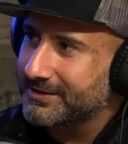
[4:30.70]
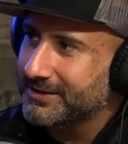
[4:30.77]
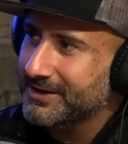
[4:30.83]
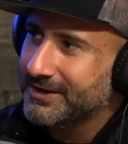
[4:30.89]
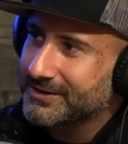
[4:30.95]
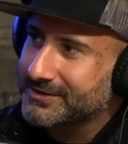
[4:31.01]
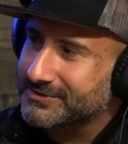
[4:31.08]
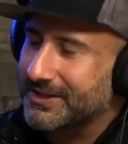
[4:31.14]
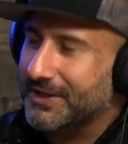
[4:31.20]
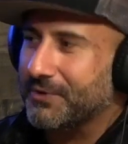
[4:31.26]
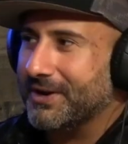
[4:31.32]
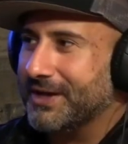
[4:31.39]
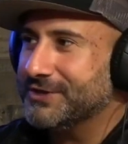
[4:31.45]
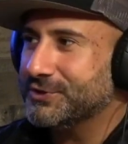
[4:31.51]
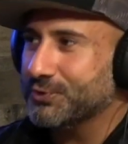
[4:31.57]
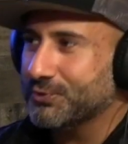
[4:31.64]
Mm-hmm. So like when
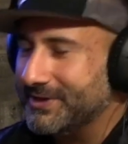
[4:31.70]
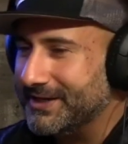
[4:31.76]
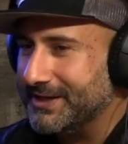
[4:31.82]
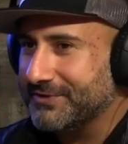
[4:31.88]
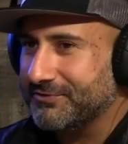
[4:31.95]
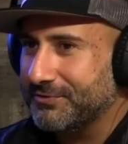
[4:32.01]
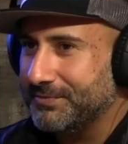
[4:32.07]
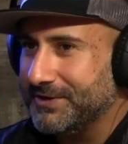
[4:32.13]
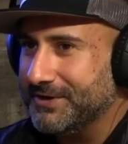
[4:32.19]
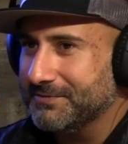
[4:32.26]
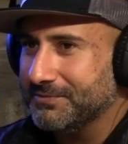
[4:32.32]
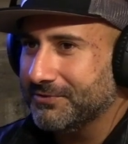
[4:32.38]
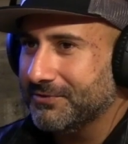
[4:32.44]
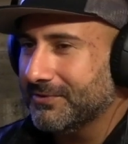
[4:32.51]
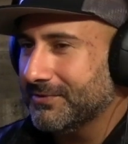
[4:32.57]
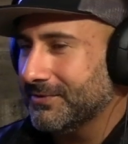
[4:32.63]
I do readings for
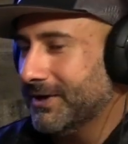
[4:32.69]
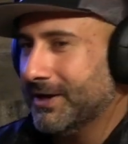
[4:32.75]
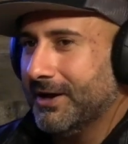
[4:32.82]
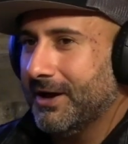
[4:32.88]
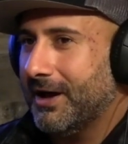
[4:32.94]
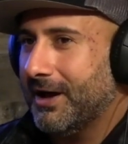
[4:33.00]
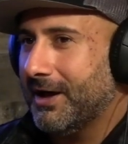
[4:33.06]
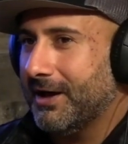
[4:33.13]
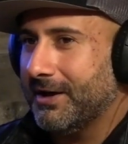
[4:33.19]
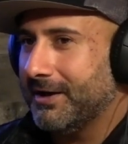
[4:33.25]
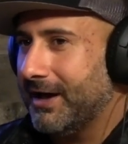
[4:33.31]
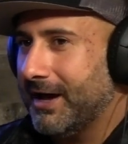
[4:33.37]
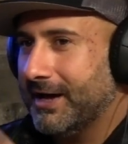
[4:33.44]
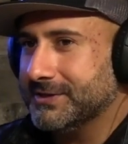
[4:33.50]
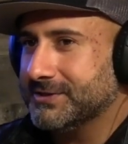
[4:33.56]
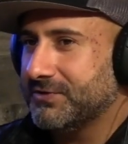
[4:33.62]
people I,
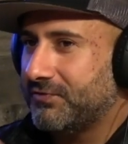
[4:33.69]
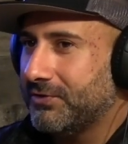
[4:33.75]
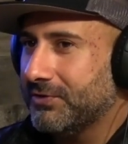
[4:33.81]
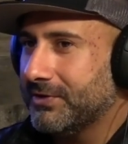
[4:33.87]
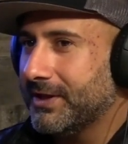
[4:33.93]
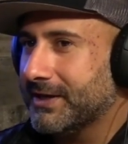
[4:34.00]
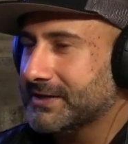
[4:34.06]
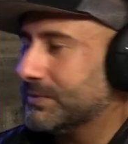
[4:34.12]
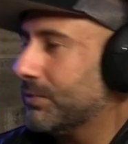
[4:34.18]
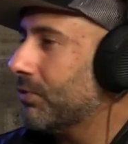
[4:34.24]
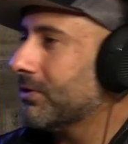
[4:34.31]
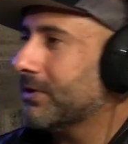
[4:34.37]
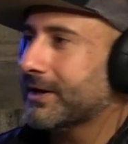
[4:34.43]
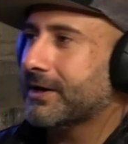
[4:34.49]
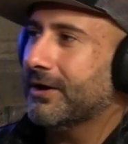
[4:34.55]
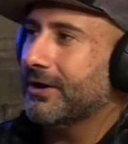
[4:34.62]
I just feel like it's more
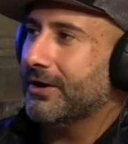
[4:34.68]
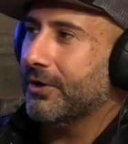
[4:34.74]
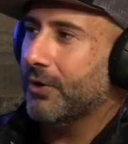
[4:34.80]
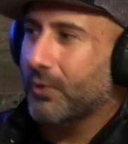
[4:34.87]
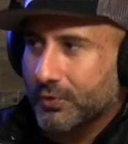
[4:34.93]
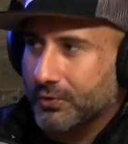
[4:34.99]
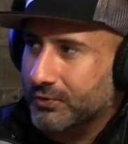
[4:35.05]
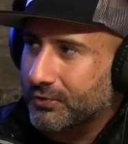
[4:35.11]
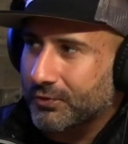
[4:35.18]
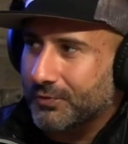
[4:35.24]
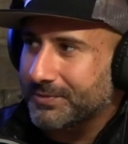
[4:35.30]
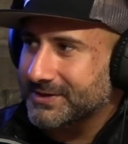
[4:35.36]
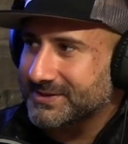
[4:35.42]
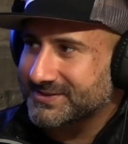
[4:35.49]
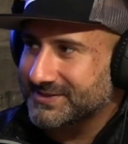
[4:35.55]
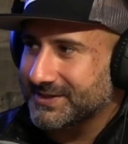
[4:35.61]
like a oracle
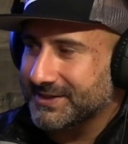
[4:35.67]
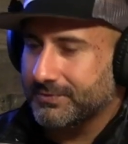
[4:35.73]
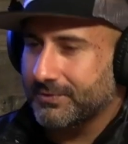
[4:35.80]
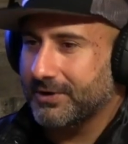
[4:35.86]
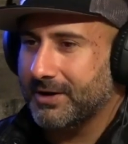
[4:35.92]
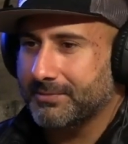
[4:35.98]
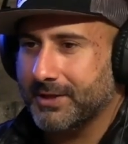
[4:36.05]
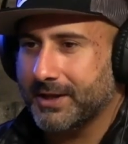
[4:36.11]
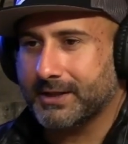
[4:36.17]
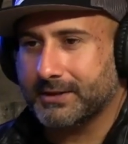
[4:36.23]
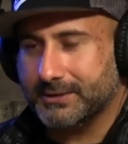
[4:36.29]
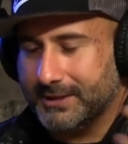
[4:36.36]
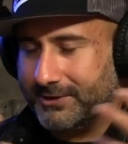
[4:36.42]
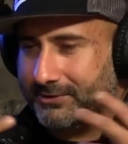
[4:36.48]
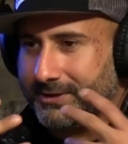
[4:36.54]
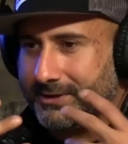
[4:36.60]
based thing where I'm like
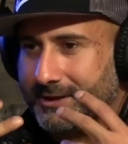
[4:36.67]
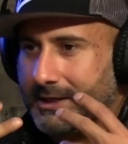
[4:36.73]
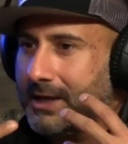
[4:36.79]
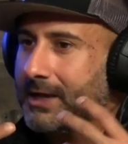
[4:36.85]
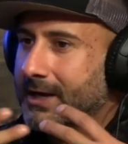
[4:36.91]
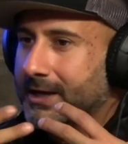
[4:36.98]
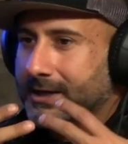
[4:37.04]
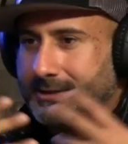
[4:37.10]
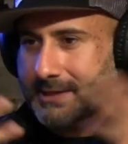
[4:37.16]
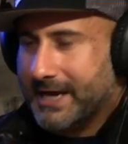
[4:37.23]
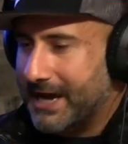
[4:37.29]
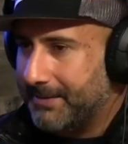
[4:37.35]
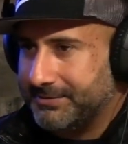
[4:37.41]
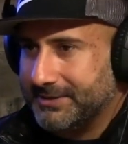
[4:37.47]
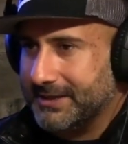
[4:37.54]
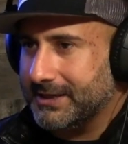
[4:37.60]
literally
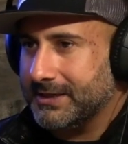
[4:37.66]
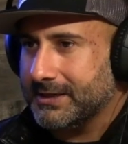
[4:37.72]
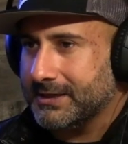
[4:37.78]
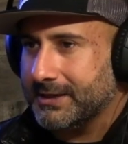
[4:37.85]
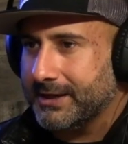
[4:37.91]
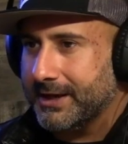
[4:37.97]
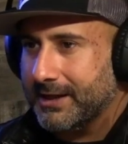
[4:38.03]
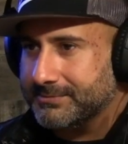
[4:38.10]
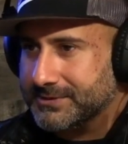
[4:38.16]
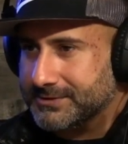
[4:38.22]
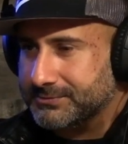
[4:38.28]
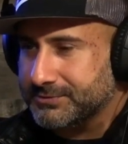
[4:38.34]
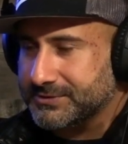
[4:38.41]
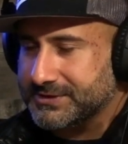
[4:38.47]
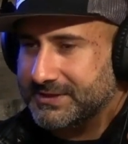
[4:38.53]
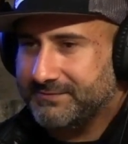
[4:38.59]
tapped in and I'm just
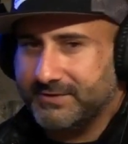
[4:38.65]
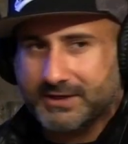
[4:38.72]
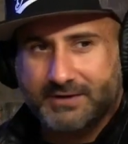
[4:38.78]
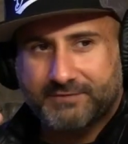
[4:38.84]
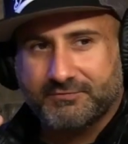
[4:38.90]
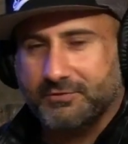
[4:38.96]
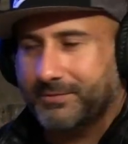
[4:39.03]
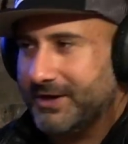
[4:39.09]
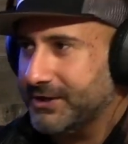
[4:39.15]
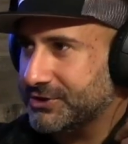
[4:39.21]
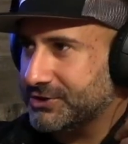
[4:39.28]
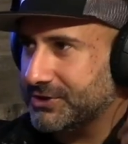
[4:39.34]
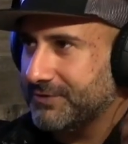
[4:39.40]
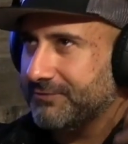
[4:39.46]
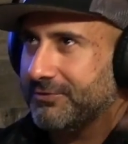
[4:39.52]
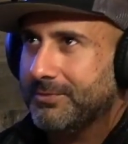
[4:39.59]
receiving
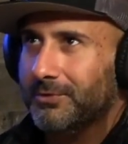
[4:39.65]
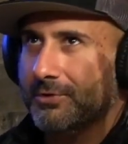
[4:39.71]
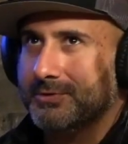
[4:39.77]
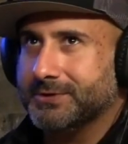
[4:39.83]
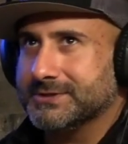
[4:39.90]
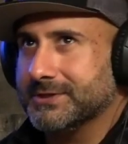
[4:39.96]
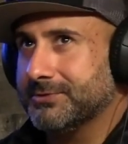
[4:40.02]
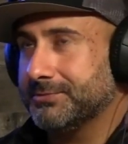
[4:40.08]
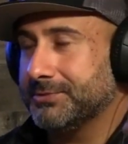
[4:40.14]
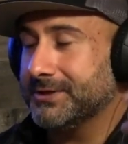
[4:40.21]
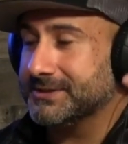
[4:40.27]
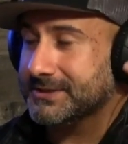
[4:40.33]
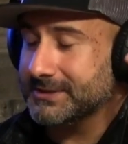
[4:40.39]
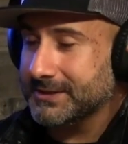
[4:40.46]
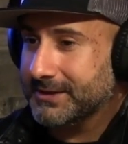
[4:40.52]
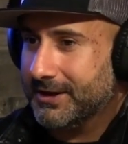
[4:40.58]
information from all these other
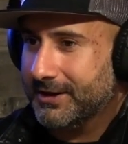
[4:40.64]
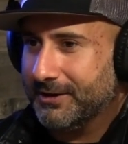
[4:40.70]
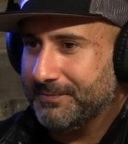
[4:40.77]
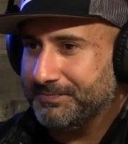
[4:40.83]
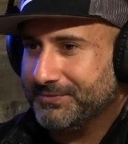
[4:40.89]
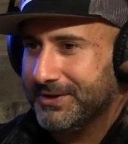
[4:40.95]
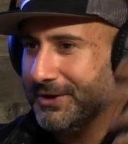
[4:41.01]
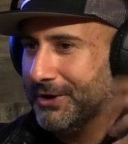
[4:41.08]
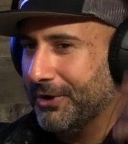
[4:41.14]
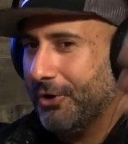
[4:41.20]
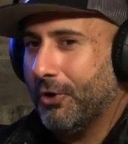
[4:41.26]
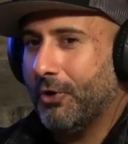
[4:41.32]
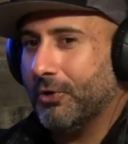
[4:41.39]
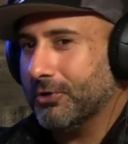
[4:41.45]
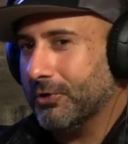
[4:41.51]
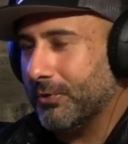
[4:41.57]
places um, mm-hmm.
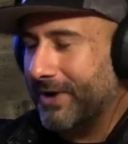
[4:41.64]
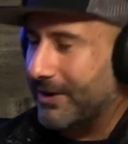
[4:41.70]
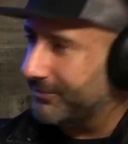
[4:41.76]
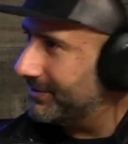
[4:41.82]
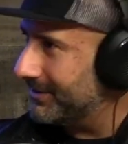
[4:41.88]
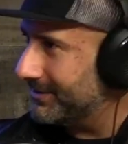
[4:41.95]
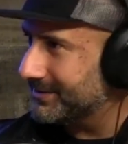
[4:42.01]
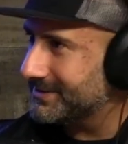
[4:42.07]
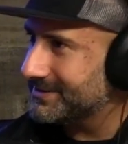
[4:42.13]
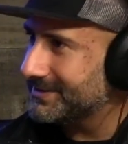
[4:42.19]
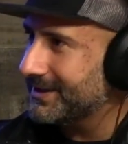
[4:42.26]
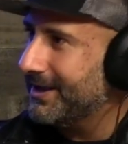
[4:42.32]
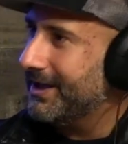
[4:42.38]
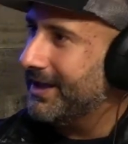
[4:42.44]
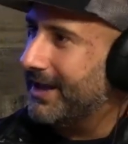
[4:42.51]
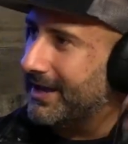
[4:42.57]
all around us.
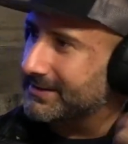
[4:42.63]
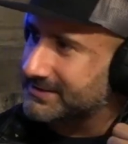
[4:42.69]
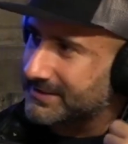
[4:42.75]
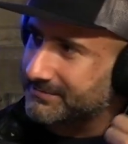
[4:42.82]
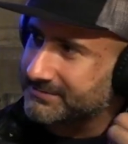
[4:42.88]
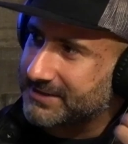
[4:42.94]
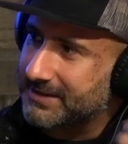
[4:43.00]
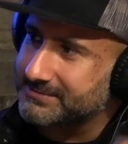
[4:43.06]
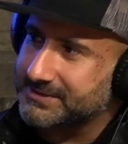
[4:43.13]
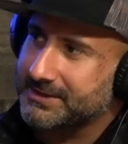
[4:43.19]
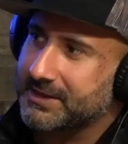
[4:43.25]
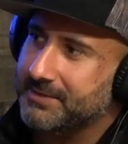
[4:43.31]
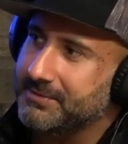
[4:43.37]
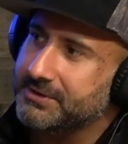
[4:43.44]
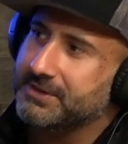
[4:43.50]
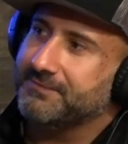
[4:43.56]
And sometimes they
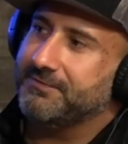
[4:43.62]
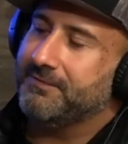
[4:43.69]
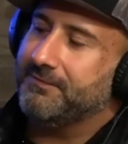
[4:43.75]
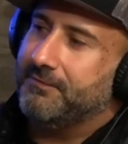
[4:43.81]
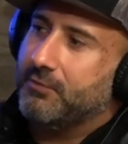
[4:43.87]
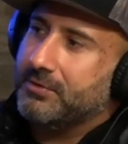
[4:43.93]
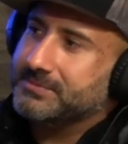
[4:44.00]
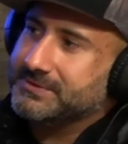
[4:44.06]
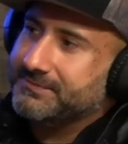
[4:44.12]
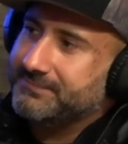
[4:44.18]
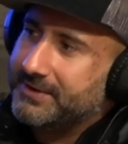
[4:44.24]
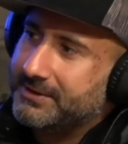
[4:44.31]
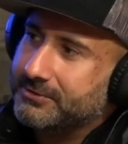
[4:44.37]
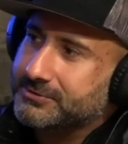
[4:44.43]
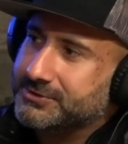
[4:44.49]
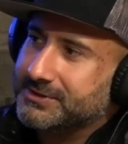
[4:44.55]
come in different forms right. of
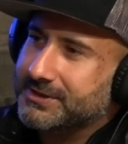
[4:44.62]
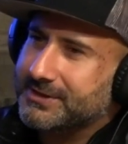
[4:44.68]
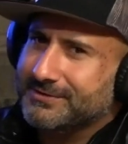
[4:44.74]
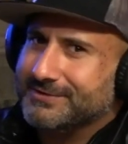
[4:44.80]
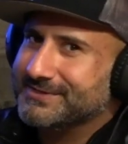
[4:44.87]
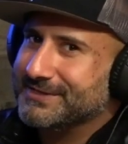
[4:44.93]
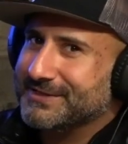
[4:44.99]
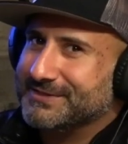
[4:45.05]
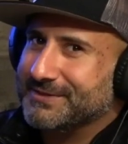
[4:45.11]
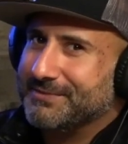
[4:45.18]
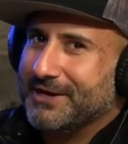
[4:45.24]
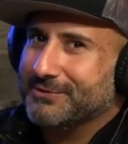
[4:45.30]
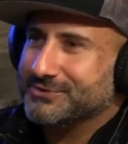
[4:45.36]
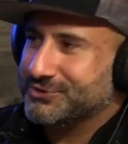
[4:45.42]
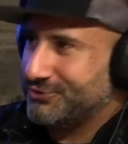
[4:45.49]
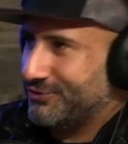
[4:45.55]
energy. And this is not something I
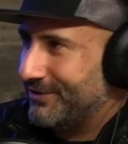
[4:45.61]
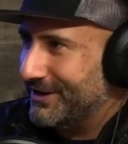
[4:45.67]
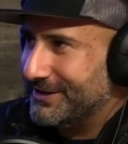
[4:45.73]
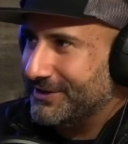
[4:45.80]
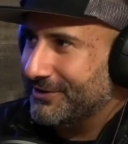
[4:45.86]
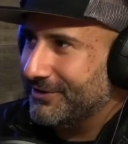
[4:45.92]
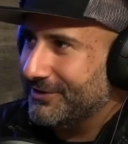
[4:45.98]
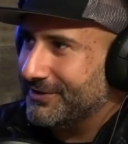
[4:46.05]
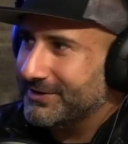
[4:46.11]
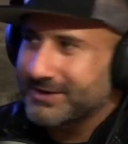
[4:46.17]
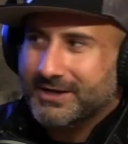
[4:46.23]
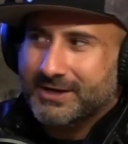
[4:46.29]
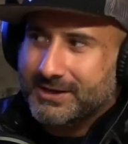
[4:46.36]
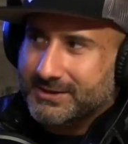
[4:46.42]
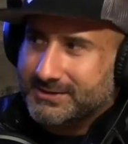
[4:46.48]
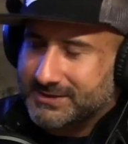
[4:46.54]
was trained on.
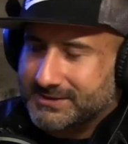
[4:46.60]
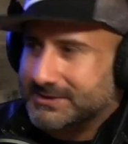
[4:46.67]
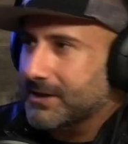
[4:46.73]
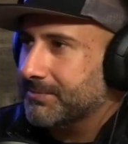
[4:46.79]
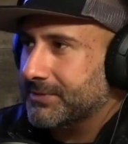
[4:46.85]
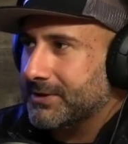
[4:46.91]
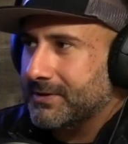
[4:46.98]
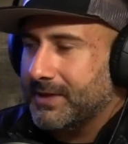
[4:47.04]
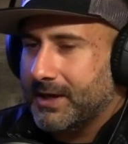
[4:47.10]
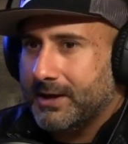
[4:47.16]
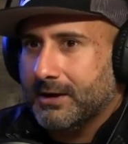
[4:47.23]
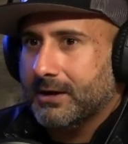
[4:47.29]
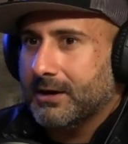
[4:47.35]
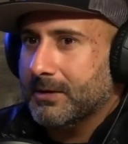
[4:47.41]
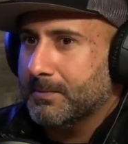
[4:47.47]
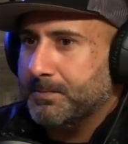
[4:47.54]
It's just something that
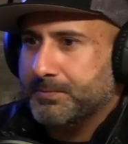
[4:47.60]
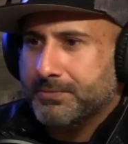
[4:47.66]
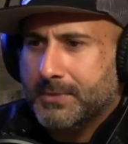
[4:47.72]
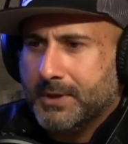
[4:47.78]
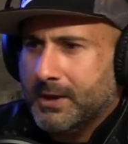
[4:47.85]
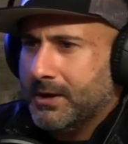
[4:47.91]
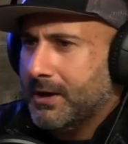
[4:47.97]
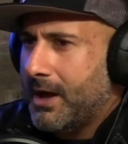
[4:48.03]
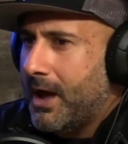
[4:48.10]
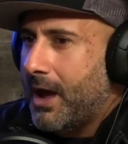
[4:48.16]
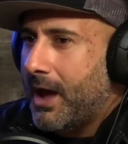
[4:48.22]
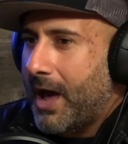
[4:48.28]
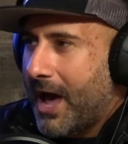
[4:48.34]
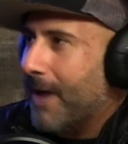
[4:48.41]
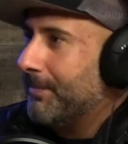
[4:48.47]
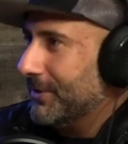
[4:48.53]
um, right.
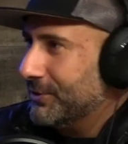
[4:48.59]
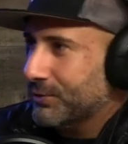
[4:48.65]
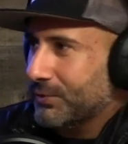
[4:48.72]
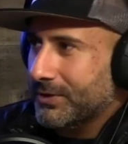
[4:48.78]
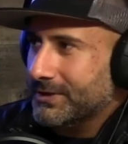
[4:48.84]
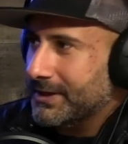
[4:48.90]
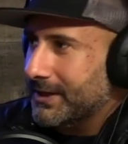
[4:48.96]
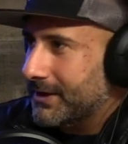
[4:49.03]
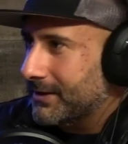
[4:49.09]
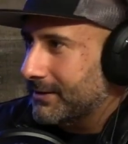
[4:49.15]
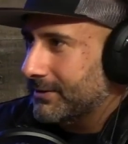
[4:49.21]
happened one day. Or you